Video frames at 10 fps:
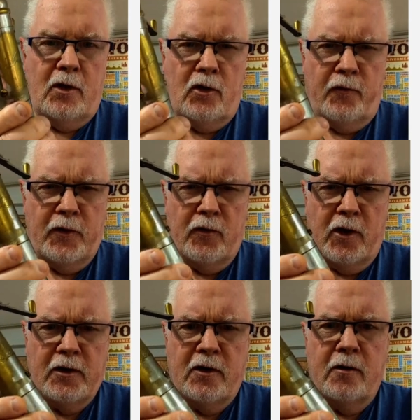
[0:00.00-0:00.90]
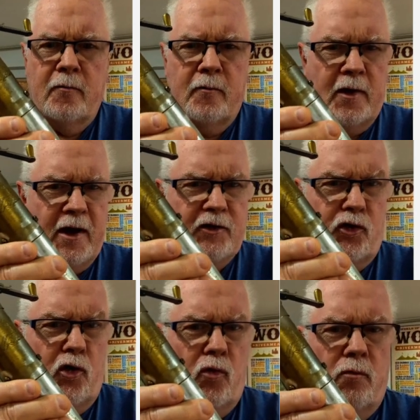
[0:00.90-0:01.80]
coffee grinder at
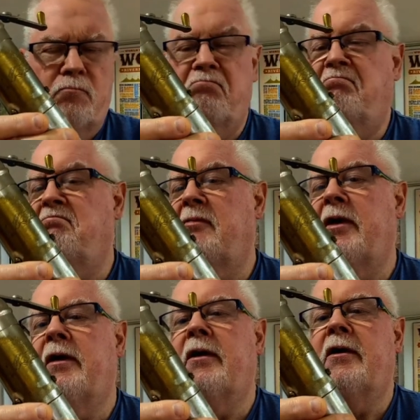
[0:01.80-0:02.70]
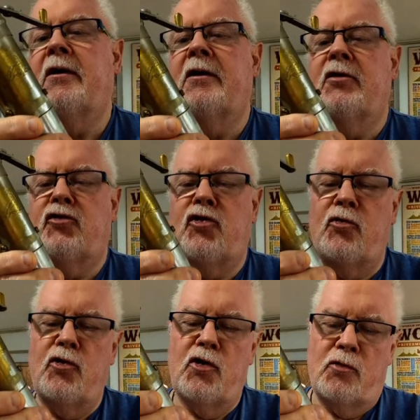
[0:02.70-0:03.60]
all. It's
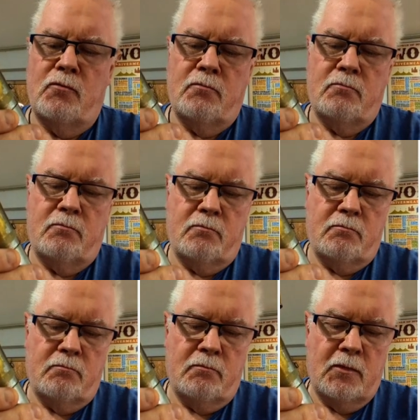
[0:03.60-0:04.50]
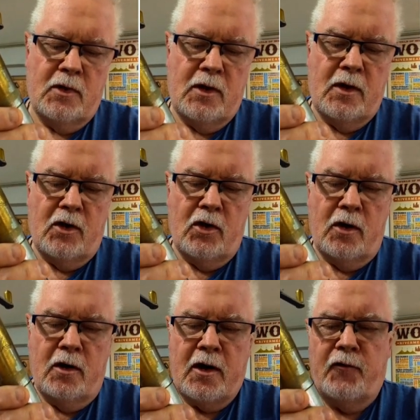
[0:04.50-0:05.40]
too new.
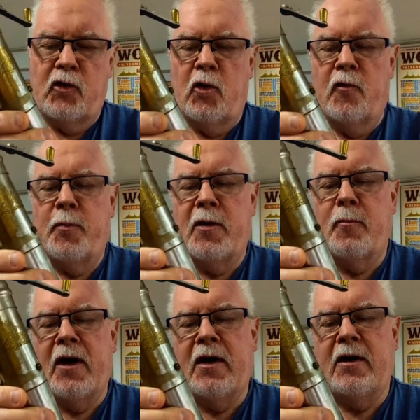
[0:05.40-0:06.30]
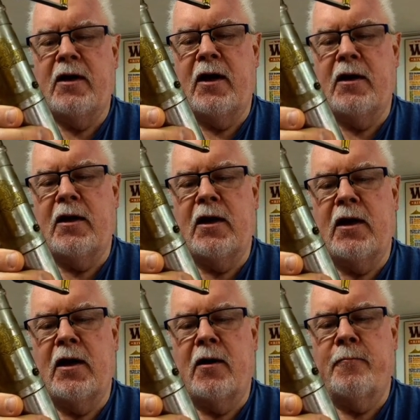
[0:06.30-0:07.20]
It'd have to have been made in
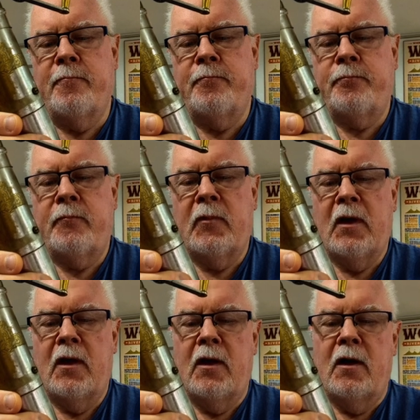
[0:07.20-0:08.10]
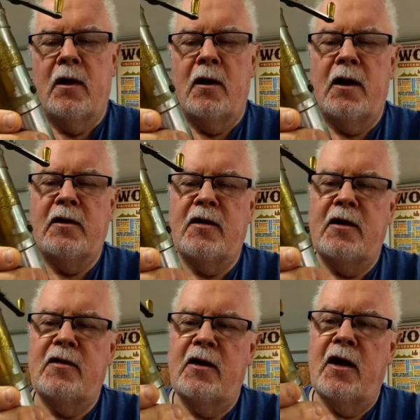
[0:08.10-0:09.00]
the late
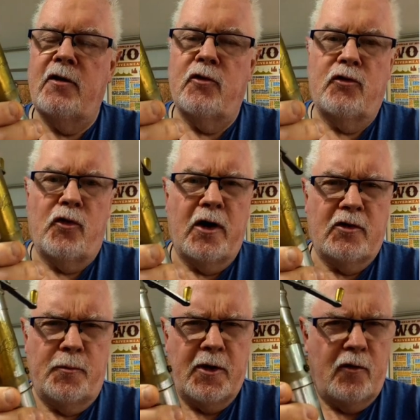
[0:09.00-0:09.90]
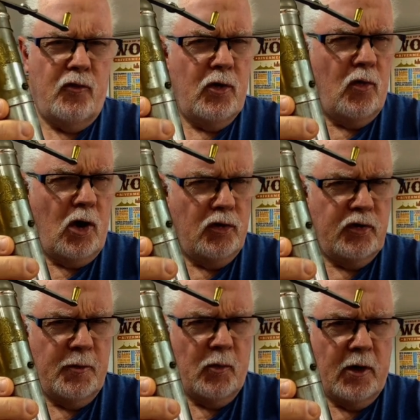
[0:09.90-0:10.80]
1800s, right, to be a real
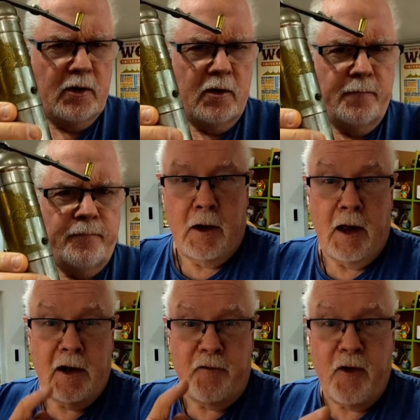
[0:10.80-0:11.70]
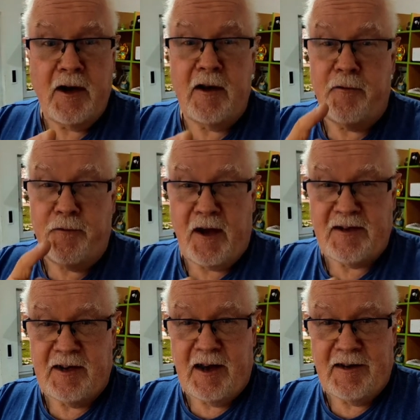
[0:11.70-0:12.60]
Ottoman one. And I find it
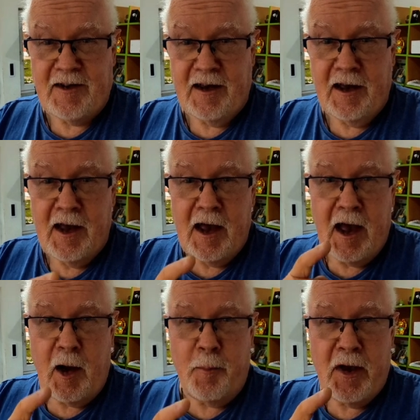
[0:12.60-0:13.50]
fascinating how